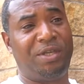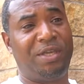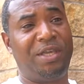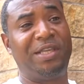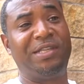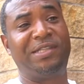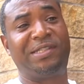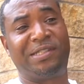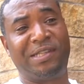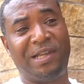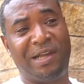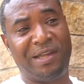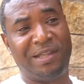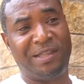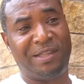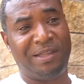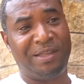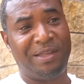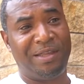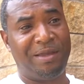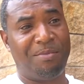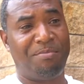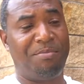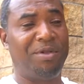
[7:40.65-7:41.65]
his son,
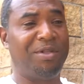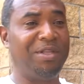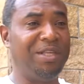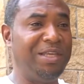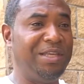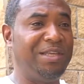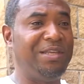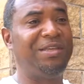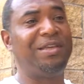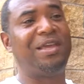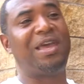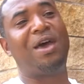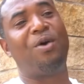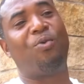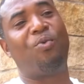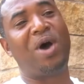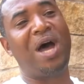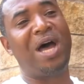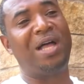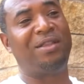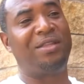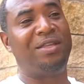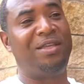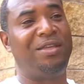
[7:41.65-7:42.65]
Malik, at
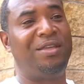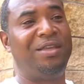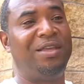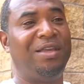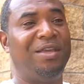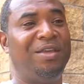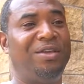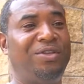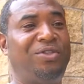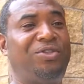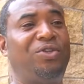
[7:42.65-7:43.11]
Watley.